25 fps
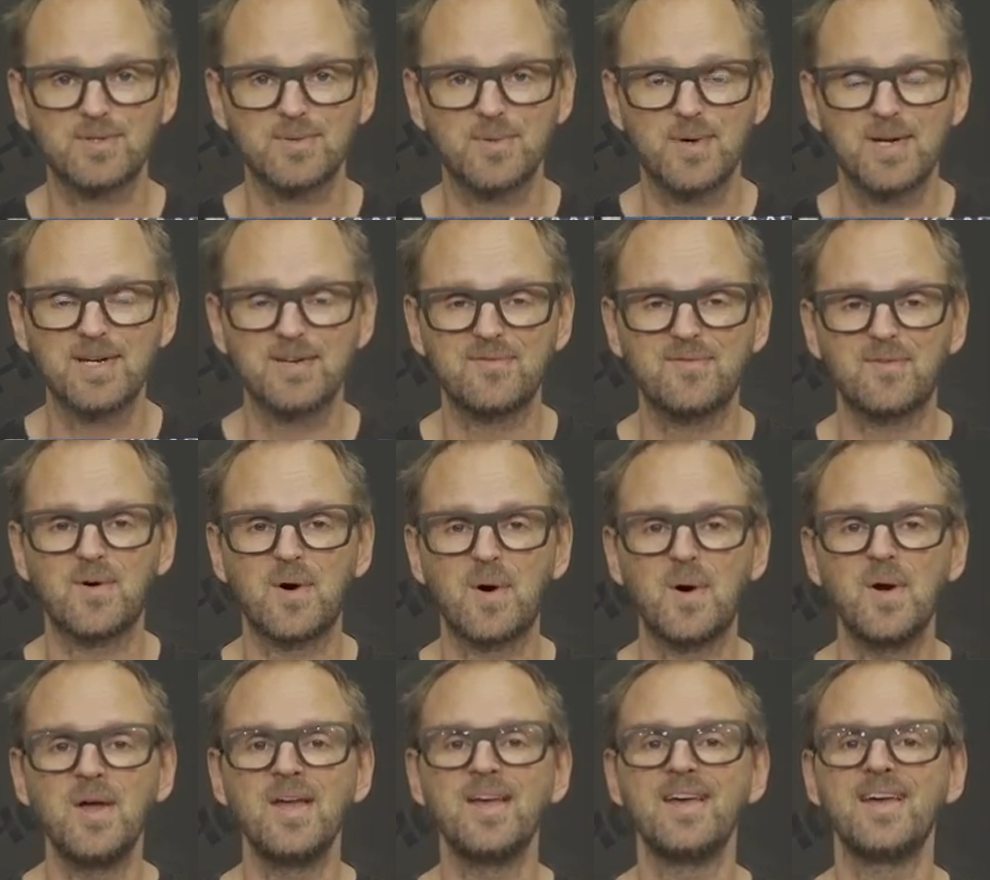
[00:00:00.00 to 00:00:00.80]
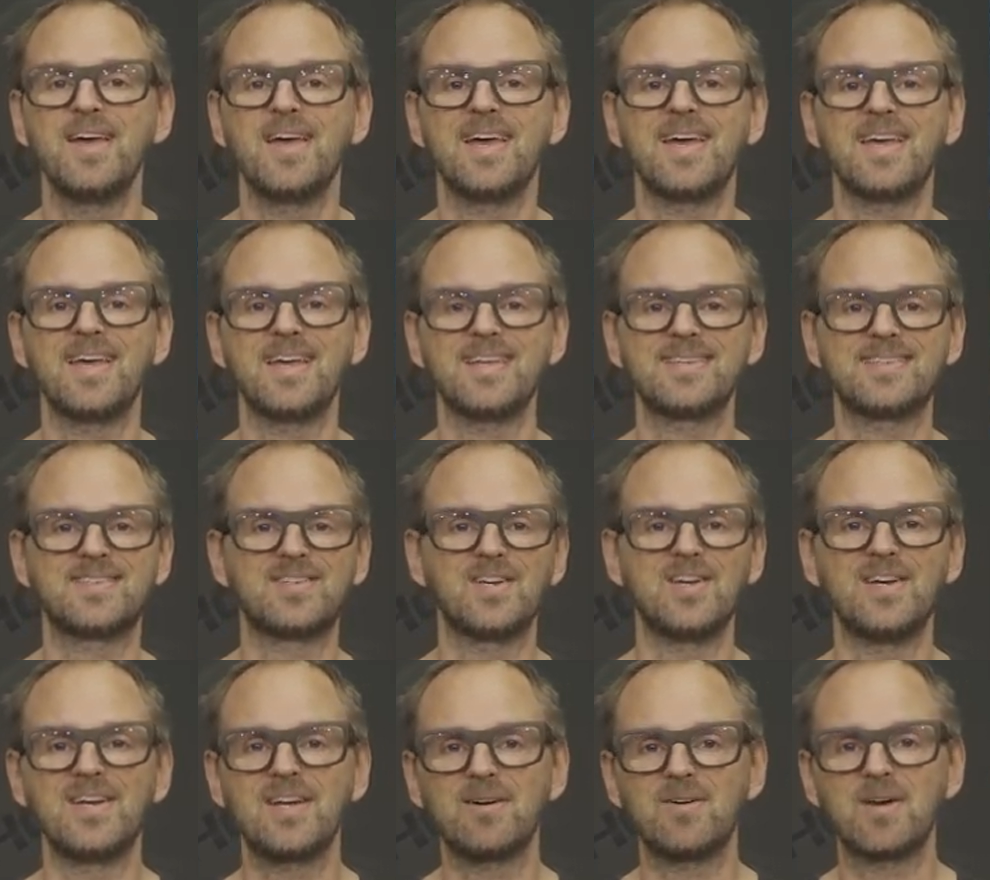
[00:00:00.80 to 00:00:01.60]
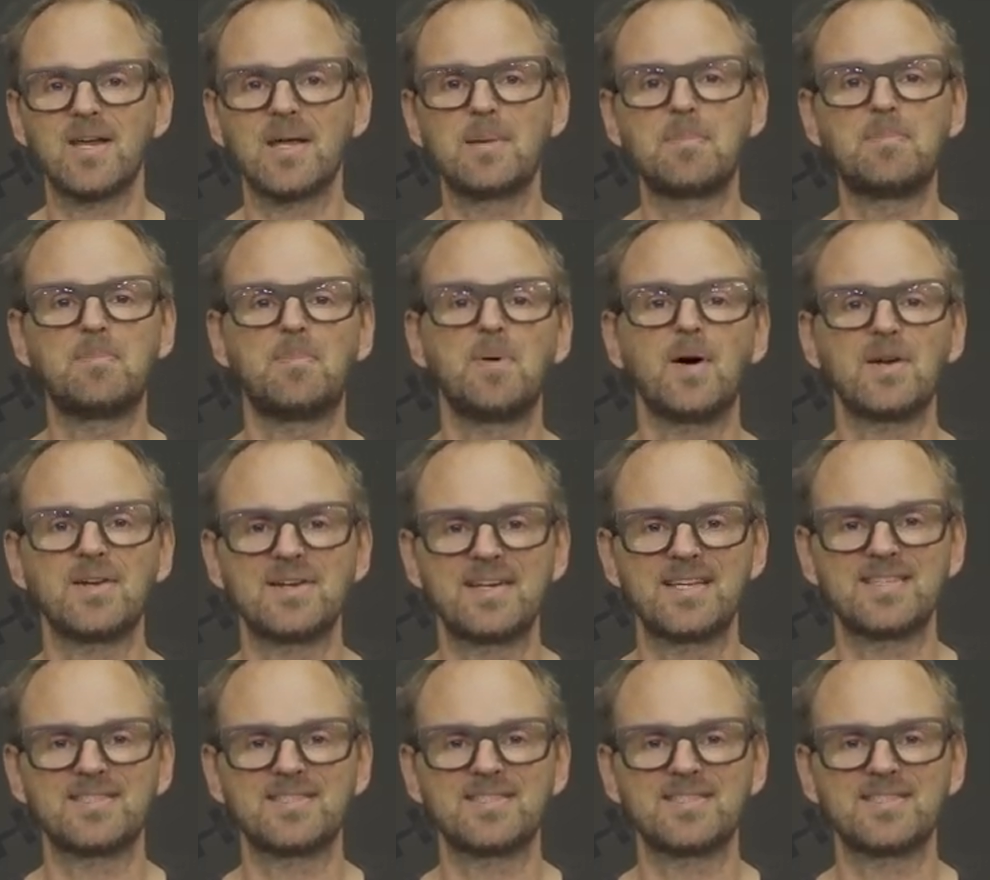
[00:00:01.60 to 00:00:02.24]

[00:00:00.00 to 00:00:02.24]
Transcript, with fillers: 24 a generic button